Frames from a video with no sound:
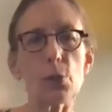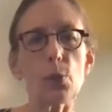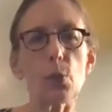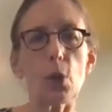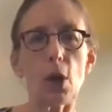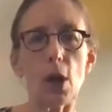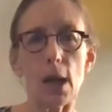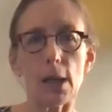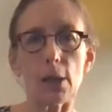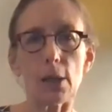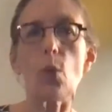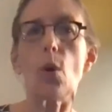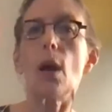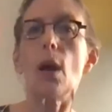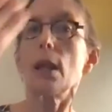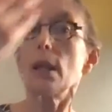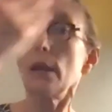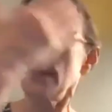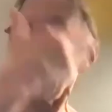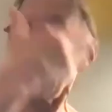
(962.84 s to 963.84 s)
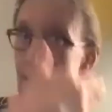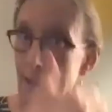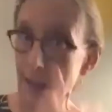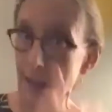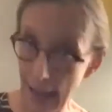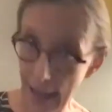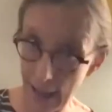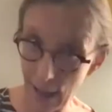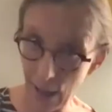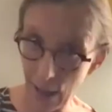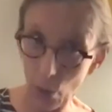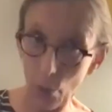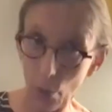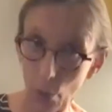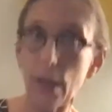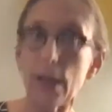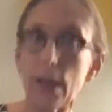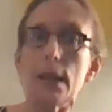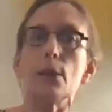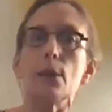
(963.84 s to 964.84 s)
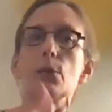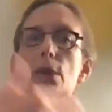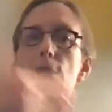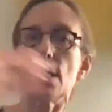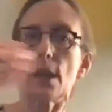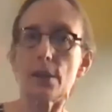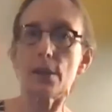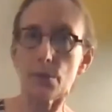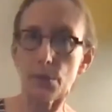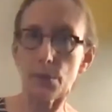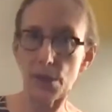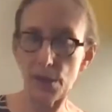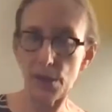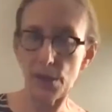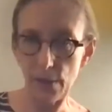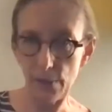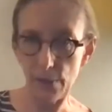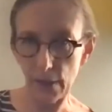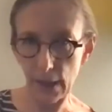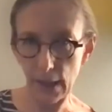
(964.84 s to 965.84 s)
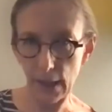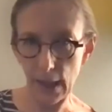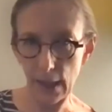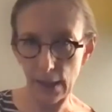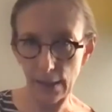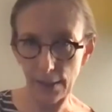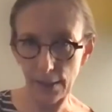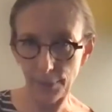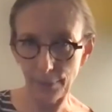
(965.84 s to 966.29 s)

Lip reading: were on quality now that he was on the receiving end